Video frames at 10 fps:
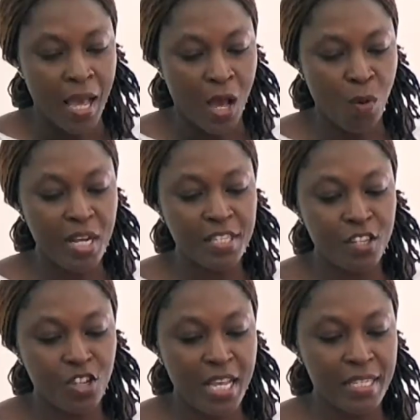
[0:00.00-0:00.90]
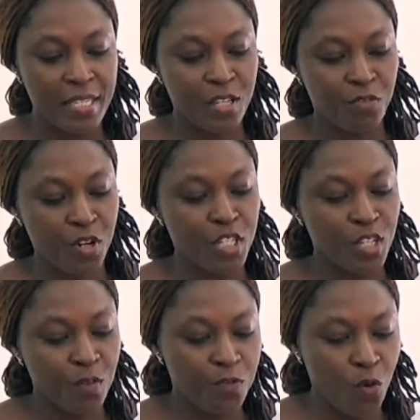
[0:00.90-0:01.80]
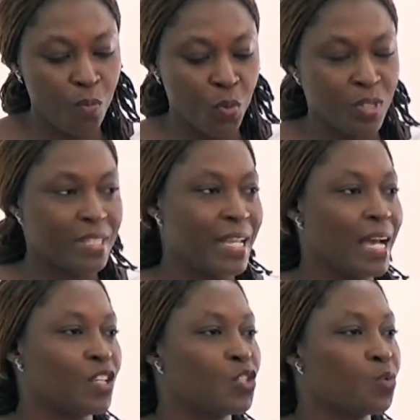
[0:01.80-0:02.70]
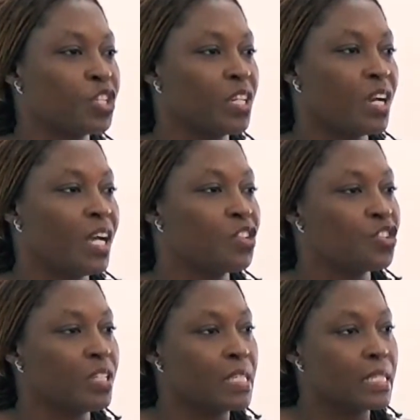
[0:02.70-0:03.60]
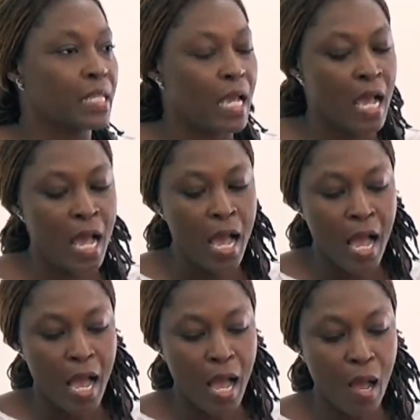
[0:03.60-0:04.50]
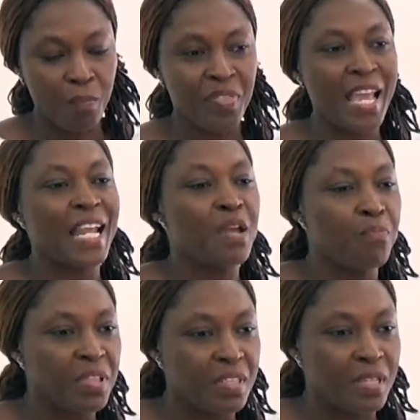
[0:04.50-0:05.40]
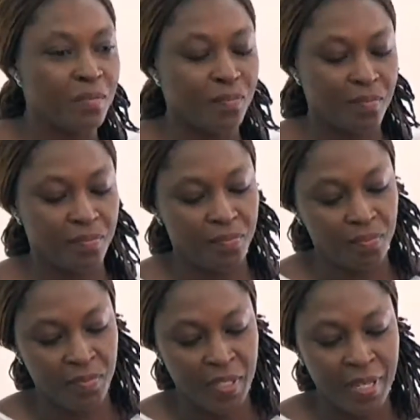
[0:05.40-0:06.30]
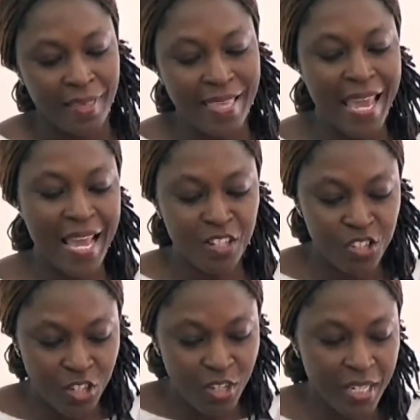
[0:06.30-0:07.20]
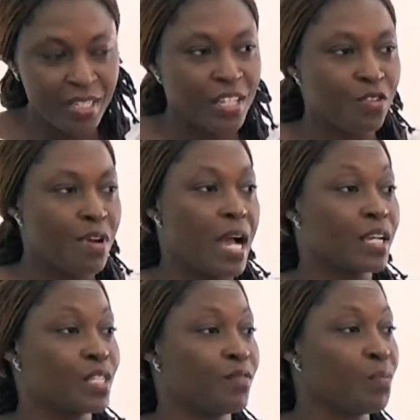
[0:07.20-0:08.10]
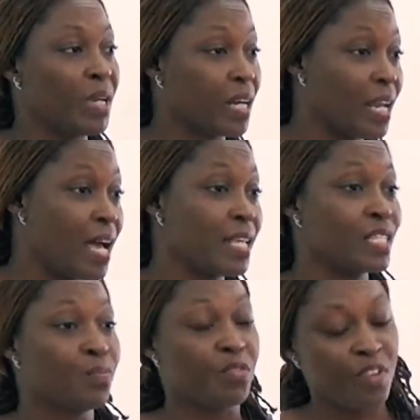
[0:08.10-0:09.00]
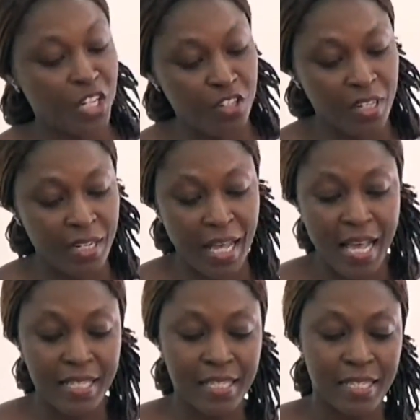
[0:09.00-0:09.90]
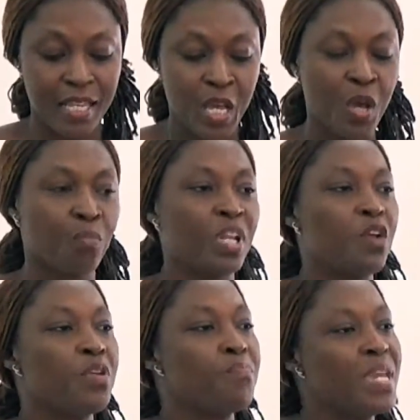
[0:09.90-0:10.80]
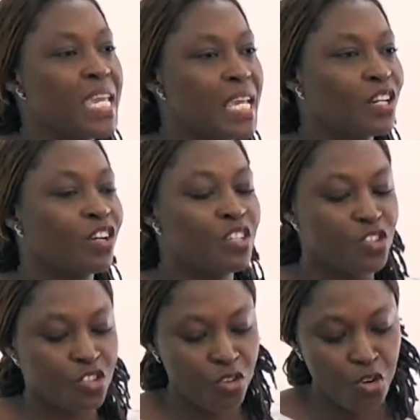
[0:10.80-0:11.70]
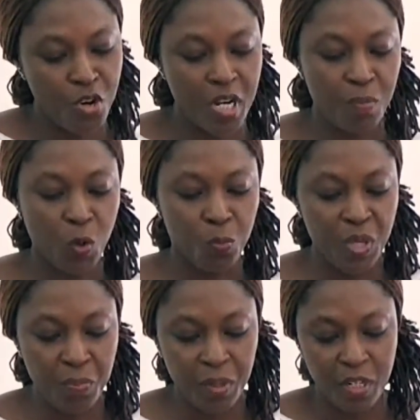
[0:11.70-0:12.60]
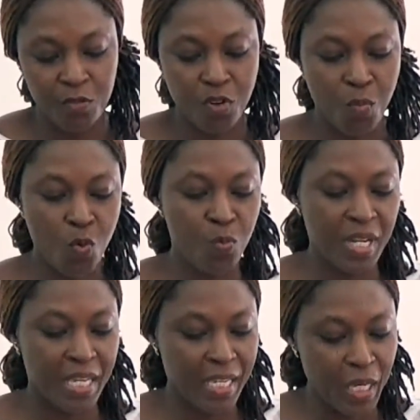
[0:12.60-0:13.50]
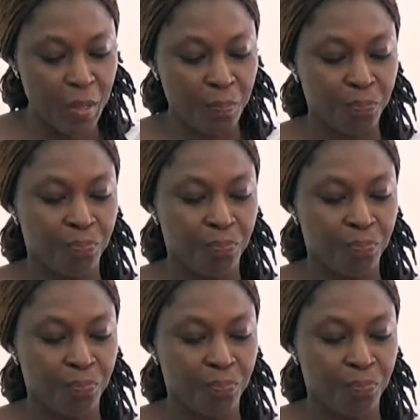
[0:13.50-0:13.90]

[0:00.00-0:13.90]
I want to suggest, first and foremost, they had a social conscience. They had empathy. They entered into the ranks of the middle class, the professional class, but they remained concerned about people from whom they came.